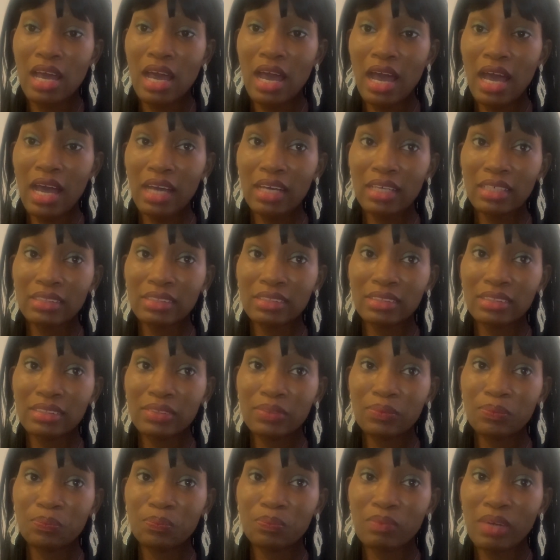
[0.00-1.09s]
And
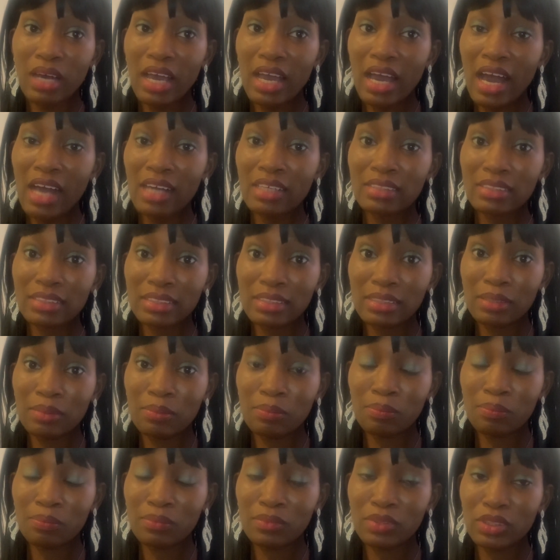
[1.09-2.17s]
I asked
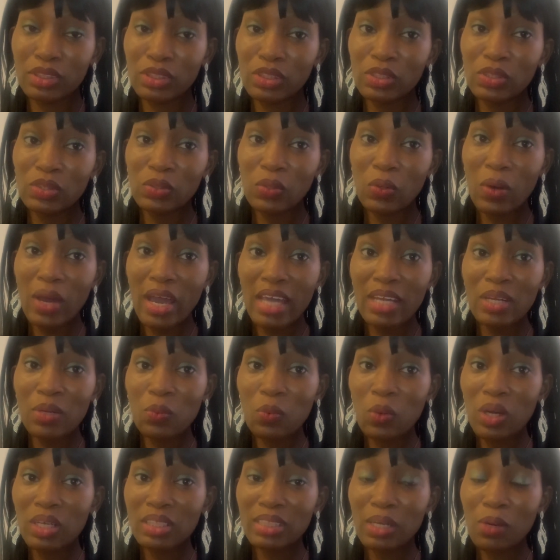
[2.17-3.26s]
him, do you know
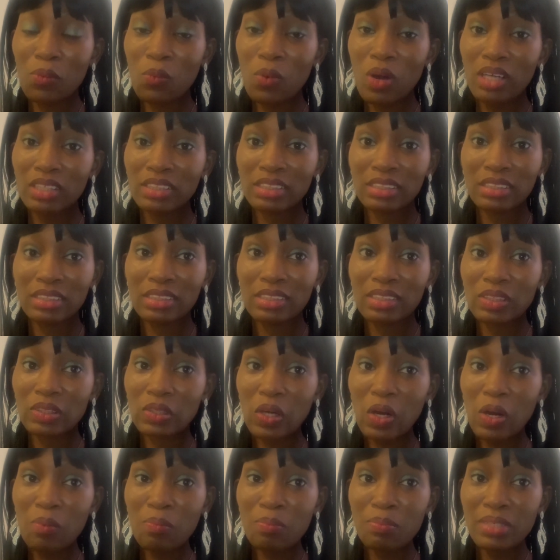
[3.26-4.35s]
anyone that works in this
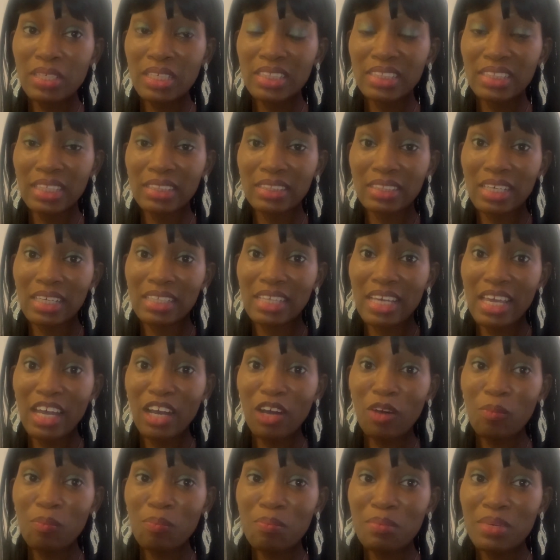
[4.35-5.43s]
company that can
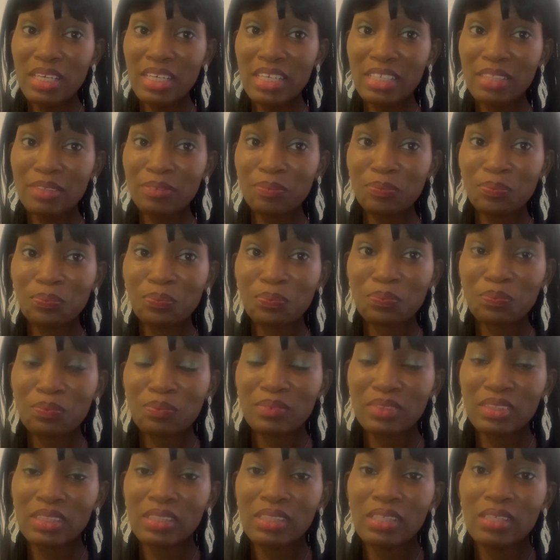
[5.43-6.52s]
help me?
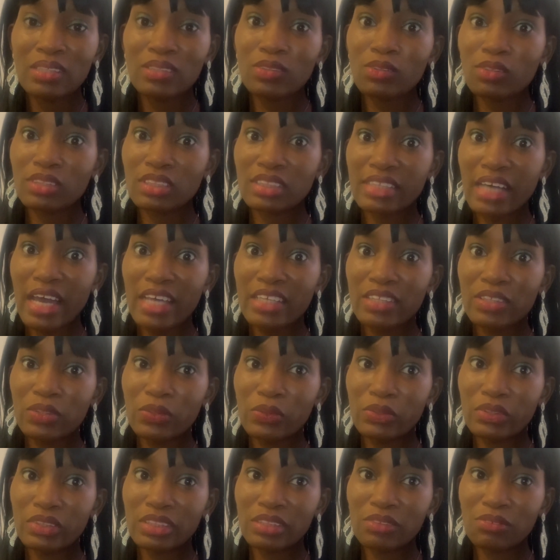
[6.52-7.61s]
So side
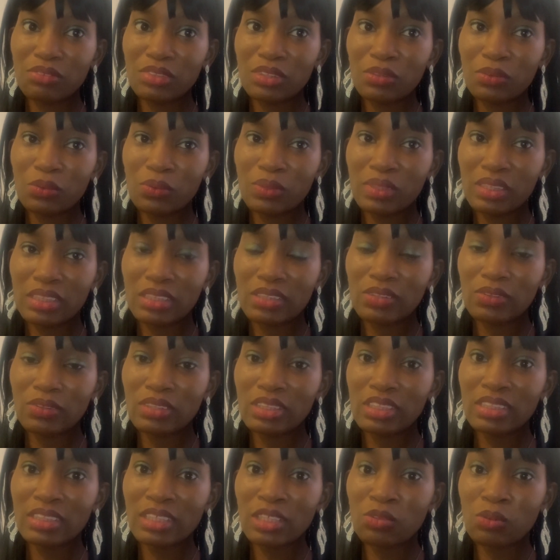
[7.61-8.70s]
note, real quick. So
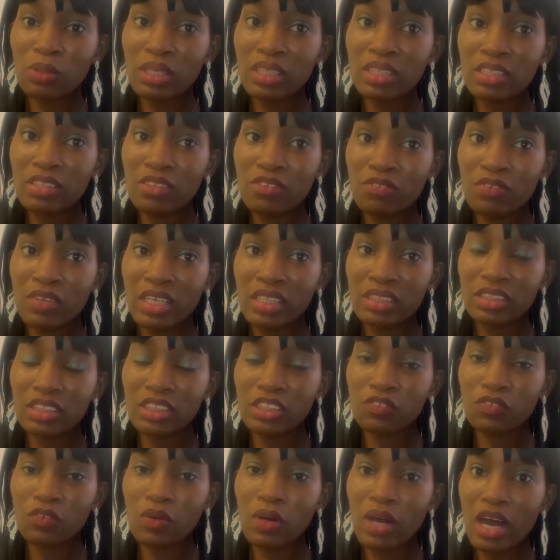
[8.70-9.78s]
this networking event
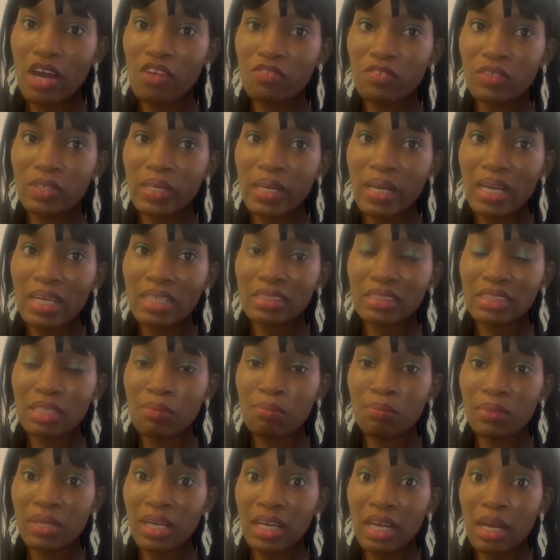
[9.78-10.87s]
is for Africans
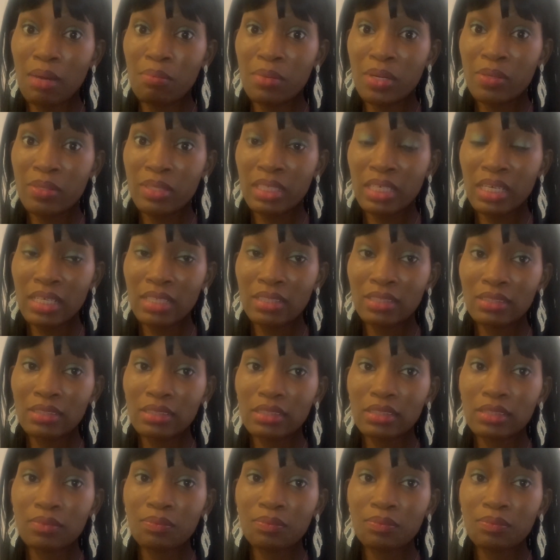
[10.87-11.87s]
and Black Americans.